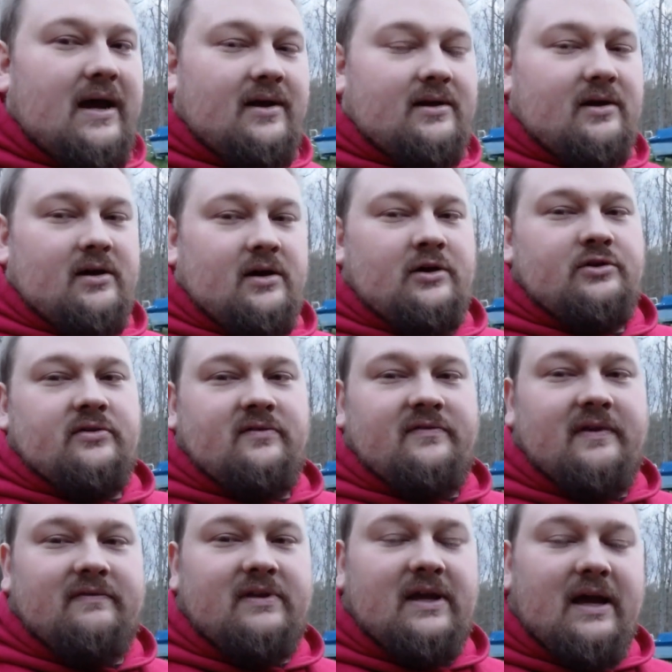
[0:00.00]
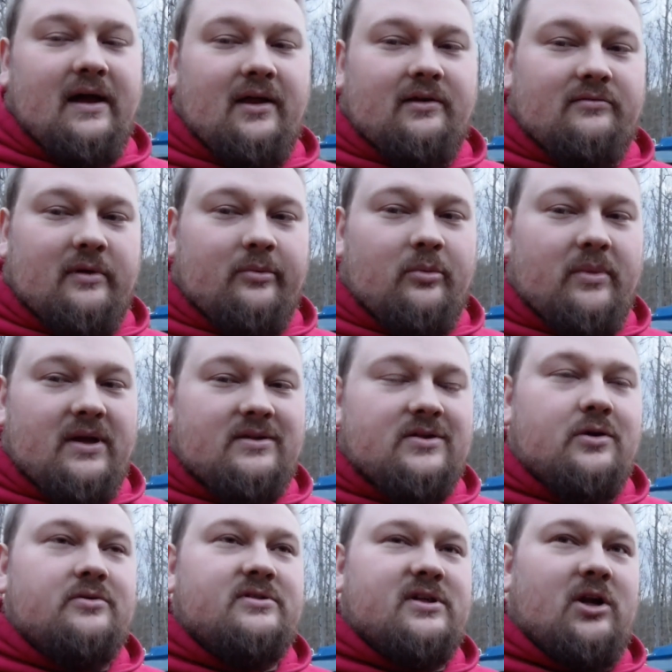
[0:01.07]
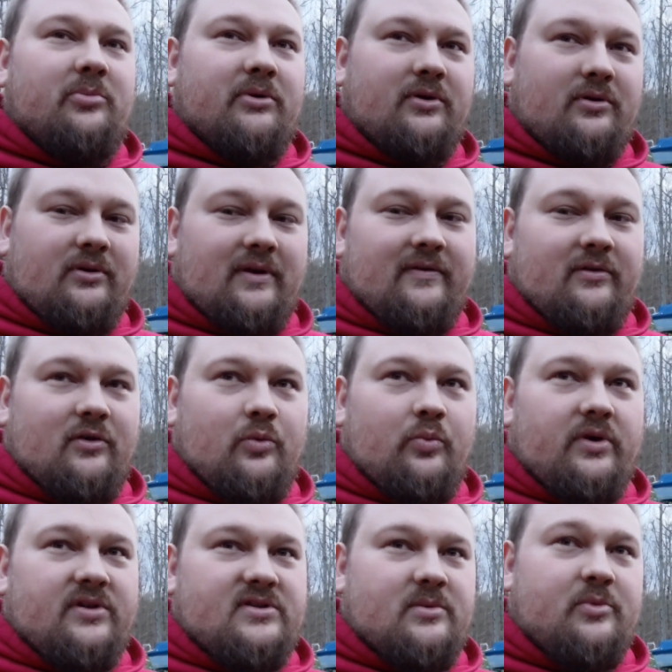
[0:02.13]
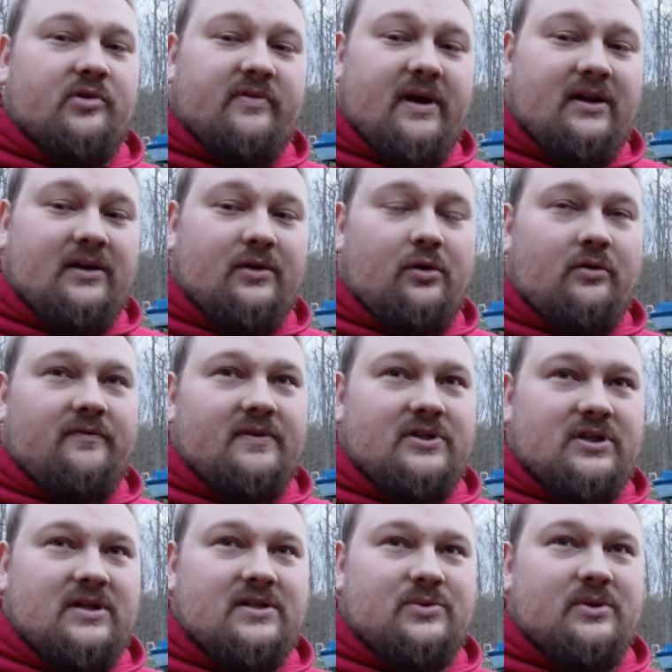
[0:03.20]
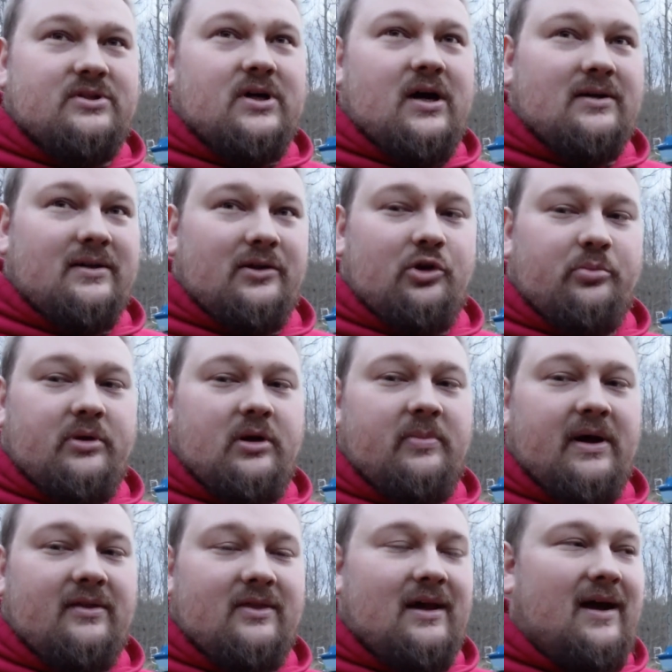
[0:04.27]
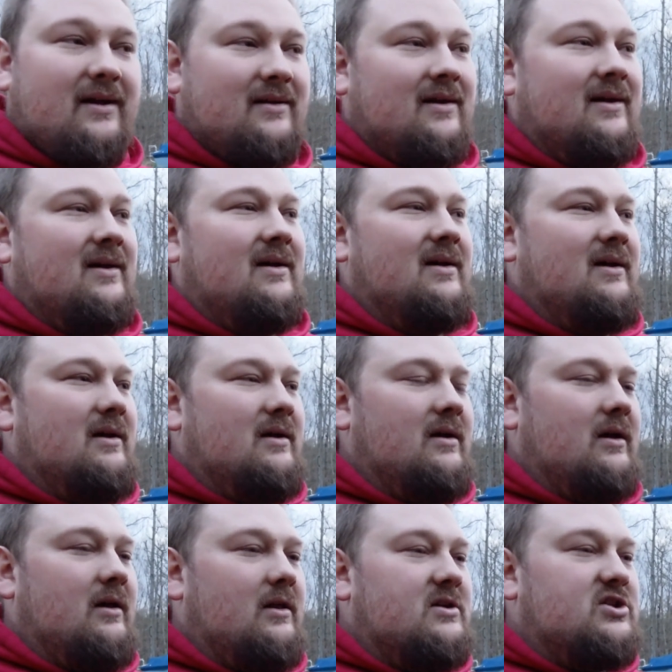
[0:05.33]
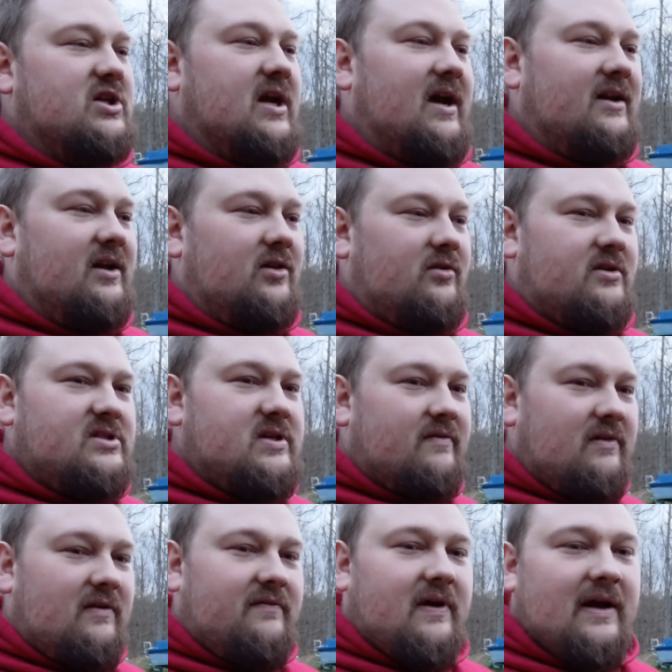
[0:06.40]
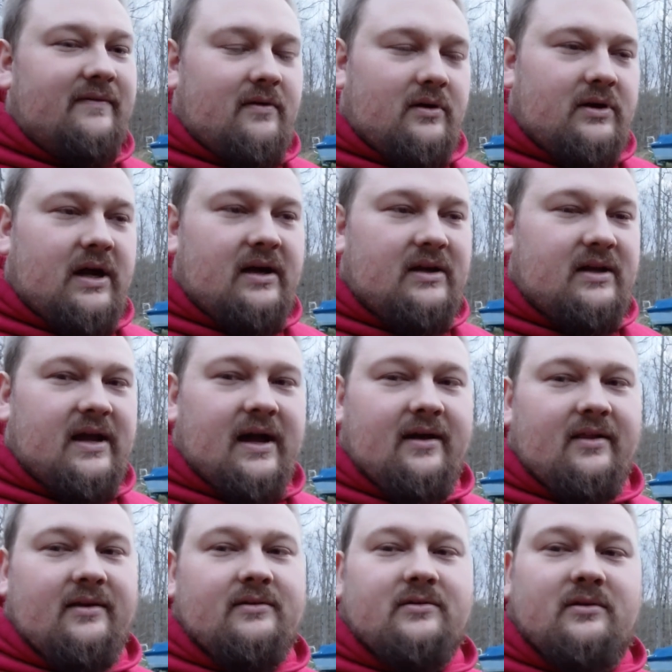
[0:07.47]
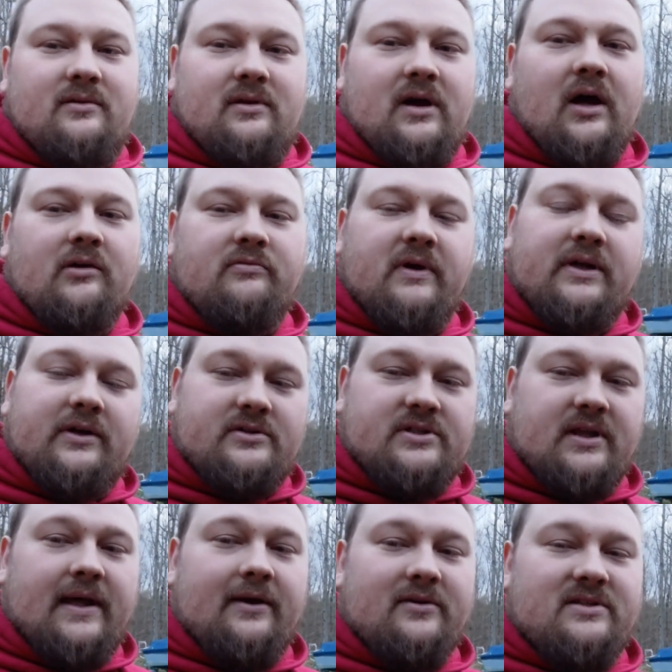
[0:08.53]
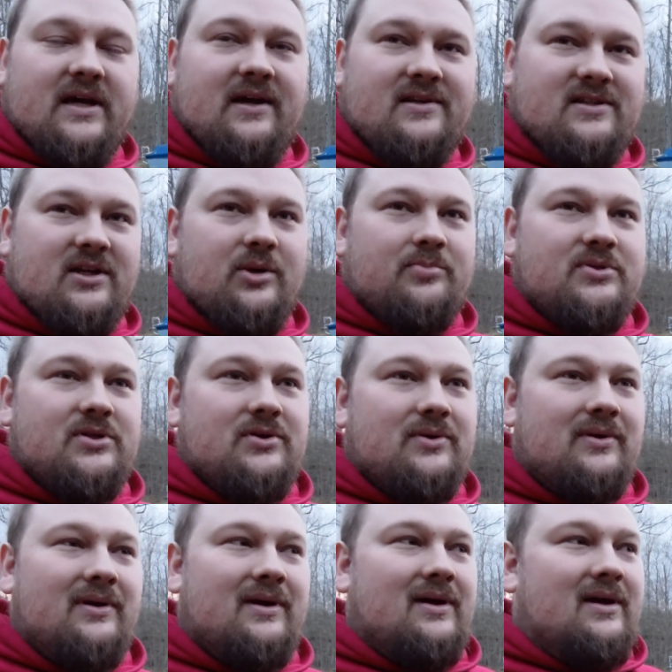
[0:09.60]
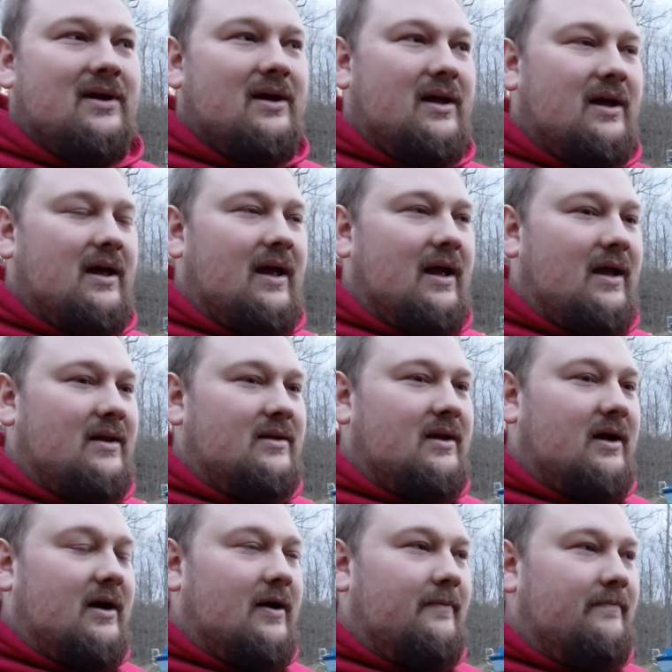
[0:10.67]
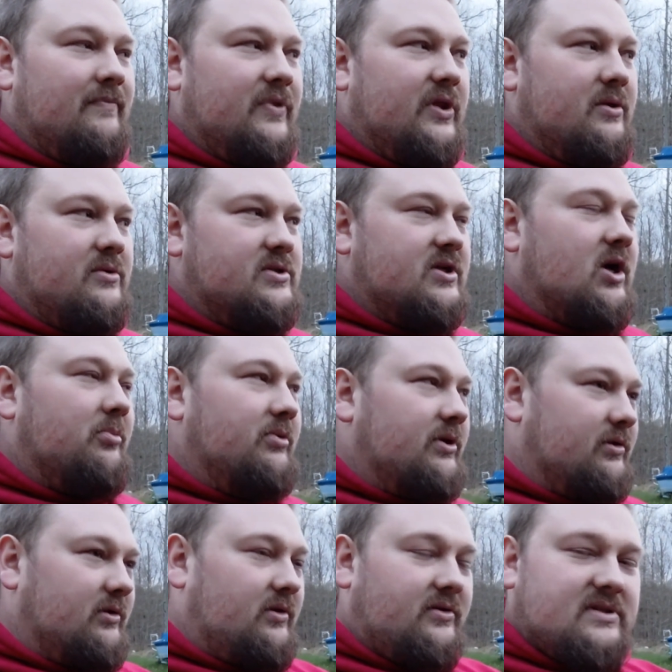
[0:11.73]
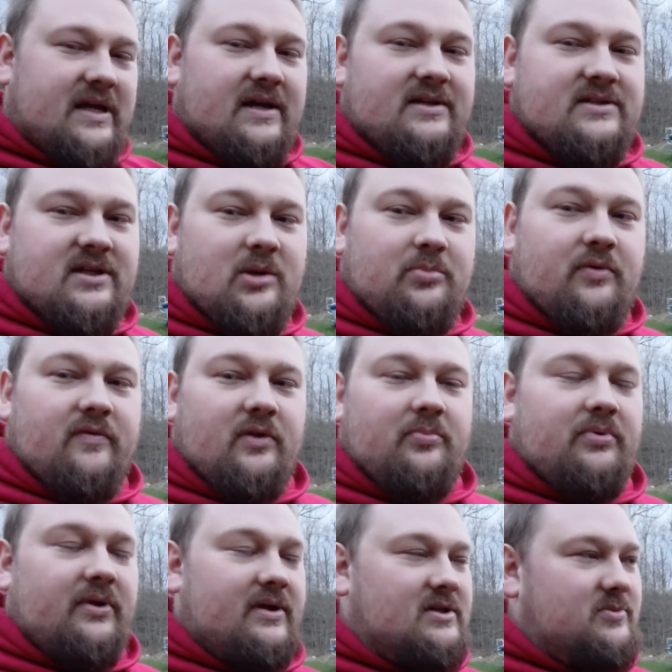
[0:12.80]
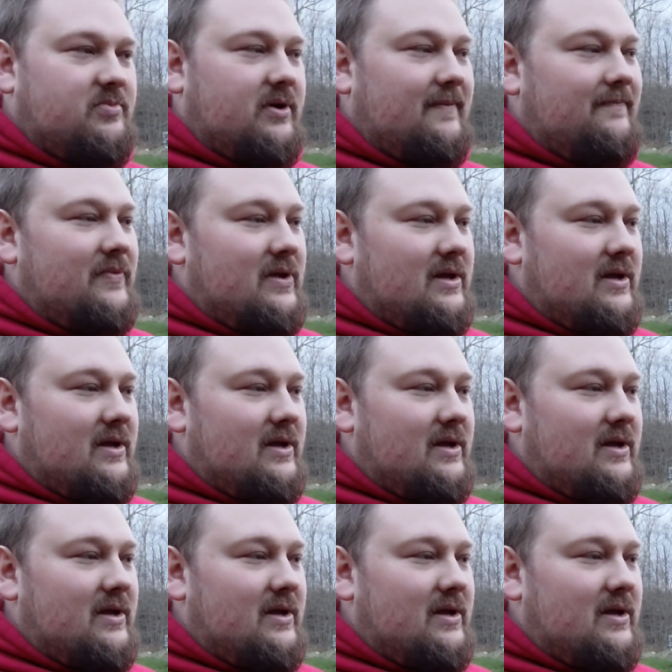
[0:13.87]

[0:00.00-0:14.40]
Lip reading: had a 150 gallon Rubbermaid tote set up in her living room with some Miranda goldfish in it, so we talked a little bit about that. And then she had either a 75 or a 90 gallon radiator slider tank set up too. And there's a couple other little tanks set up over the place, but